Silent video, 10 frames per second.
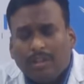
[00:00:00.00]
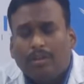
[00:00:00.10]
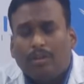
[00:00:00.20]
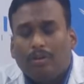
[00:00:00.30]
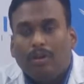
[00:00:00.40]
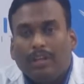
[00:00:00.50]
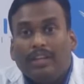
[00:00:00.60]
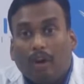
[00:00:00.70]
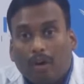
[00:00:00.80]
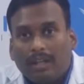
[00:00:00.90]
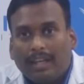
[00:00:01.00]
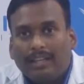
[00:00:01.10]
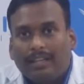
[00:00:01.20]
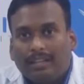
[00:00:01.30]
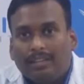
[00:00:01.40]
not in
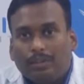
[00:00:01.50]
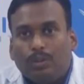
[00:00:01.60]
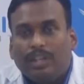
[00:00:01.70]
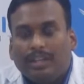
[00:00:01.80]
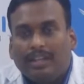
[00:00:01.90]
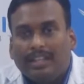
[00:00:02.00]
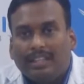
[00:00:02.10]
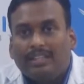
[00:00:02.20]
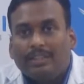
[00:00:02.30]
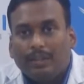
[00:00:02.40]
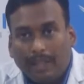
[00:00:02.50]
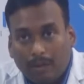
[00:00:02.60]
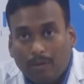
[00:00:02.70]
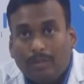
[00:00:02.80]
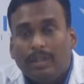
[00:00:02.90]
online social relations
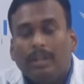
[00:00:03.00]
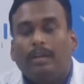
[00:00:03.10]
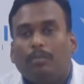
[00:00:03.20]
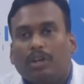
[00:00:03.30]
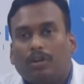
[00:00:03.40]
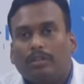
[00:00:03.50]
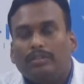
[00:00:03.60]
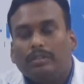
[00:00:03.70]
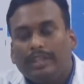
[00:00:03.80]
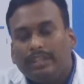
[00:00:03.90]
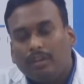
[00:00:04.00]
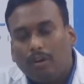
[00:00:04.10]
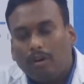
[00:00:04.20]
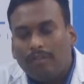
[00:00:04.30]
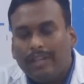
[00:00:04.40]
alone, but also in
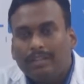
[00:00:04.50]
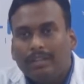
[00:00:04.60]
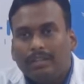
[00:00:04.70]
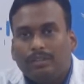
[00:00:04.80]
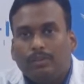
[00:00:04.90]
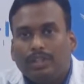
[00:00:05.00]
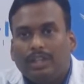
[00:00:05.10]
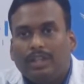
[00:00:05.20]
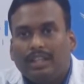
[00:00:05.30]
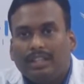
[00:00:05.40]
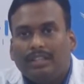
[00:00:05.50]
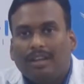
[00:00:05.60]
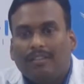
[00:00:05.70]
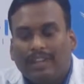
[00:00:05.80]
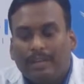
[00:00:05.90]
offline social relations
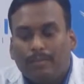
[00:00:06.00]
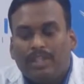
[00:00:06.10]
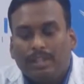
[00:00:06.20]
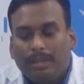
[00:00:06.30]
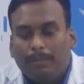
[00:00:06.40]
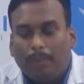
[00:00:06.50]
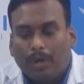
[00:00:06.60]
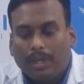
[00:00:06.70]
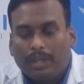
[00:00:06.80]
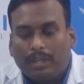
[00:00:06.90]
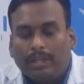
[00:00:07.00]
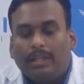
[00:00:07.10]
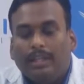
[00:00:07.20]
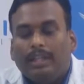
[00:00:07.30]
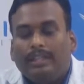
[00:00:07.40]
are very much important.
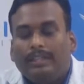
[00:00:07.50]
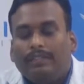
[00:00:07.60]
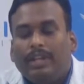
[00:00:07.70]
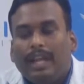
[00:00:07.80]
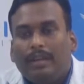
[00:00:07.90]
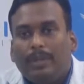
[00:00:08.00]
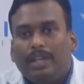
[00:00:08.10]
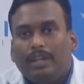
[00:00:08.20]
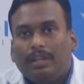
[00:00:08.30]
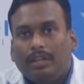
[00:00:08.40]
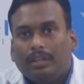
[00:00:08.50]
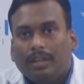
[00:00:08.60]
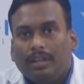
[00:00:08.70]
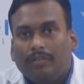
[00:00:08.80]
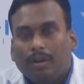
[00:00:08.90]
This will help in
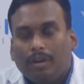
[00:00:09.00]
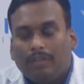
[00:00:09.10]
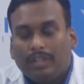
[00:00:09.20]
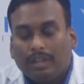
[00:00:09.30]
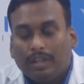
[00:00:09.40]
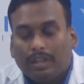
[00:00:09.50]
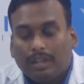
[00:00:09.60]
involvement